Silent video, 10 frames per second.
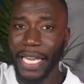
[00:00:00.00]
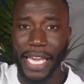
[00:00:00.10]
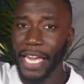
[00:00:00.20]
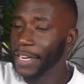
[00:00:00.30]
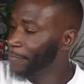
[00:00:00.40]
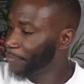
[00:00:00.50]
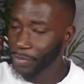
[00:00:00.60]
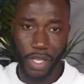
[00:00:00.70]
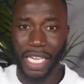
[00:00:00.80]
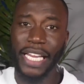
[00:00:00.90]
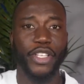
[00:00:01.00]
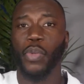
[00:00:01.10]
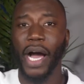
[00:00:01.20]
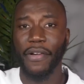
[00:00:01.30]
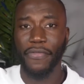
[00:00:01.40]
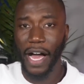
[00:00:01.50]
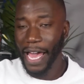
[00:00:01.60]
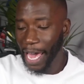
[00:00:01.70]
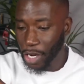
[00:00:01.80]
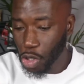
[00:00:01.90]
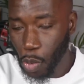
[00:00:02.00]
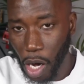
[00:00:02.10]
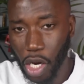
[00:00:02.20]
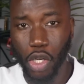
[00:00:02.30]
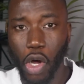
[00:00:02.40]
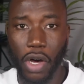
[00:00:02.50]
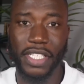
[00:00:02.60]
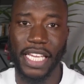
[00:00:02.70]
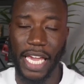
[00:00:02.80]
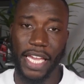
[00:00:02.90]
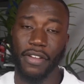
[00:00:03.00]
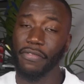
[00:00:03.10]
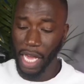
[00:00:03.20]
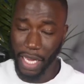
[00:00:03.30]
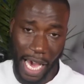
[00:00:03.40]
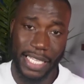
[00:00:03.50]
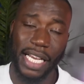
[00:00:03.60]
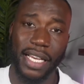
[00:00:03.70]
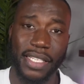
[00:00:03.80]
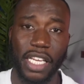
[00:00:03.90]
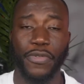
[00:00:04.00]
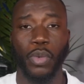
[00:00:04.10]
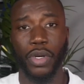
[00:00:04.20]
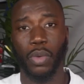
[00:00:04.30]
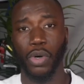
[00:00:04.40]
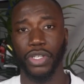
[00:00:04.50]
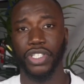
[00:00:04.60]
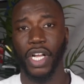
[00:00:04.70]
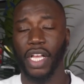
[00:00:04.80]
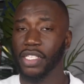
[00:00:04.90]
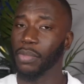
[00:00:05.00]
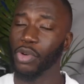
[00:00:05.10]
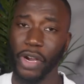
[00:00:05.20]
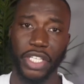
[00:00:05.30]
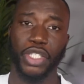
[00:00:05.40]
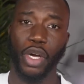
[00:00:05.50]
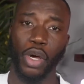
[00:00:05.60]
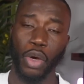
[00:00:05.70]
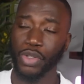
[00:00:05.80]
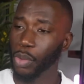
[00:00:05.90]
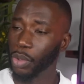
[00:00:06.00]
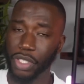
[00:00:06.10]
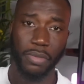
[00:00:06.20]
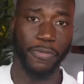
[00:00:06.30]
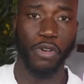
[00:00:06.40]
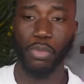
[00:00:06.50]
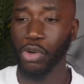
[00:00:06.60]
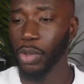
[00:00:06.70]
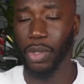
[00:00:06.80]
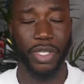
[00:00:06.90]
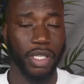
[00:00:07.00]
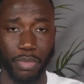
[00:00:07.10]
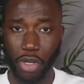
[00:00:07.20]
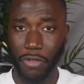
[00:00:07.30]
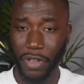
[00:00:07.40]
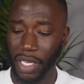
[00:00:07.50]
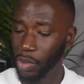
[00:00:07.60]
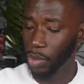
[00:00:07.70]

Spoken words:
it in, connect your Wi-Fi, and you are locked in. And guys, like I said, if you want to watch some great shows, you want to watch some football, you want to watch some movies, you want